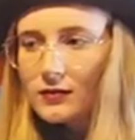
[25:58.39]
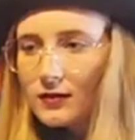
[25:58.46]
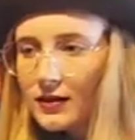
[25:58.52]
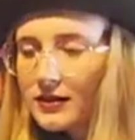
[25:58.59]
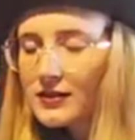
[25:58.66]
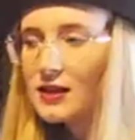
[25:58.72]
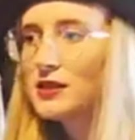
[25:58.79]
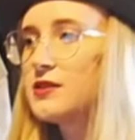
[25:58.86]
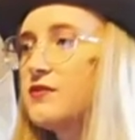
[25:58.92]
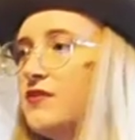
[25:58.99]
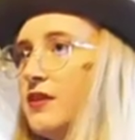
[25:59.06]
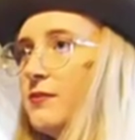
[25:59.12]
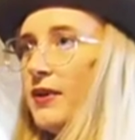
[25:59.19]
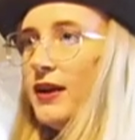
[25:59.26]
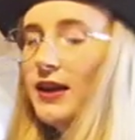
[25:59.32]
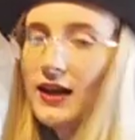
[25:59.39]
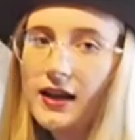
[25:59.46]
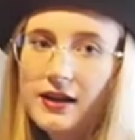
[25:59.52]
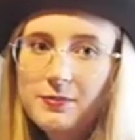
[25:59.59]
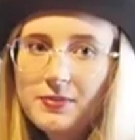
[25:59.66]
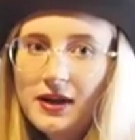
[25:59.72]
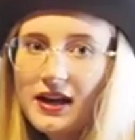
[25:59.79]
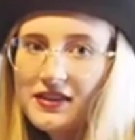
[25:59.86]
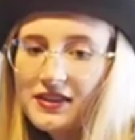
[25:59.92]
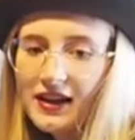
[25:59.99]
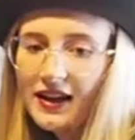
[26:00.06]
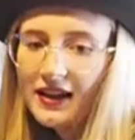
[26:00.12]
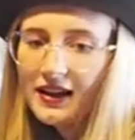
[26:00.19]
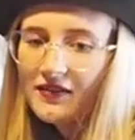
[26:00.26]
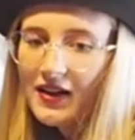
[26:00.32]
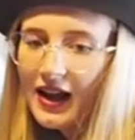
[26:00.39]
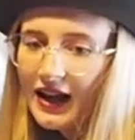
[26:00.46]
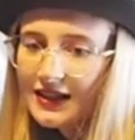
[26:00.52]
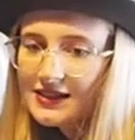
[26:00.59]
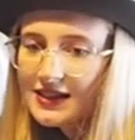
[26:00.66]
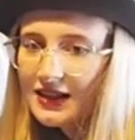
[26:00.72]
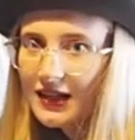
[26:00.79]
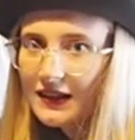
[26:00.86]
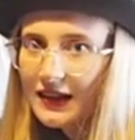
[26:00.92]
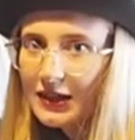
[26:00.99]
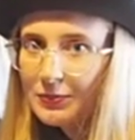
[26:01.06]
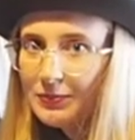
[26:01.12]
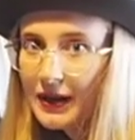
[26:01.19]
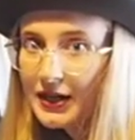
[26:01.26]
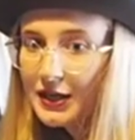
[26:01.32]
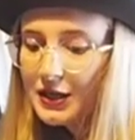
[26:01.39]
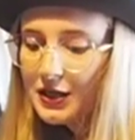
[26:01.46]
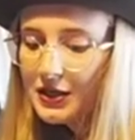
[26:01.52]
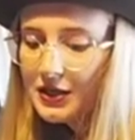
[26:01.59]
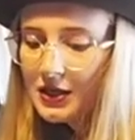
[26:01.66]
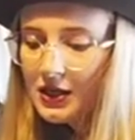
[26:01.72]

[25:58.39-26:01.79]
It does fit my head, but I think I have hats that I like better.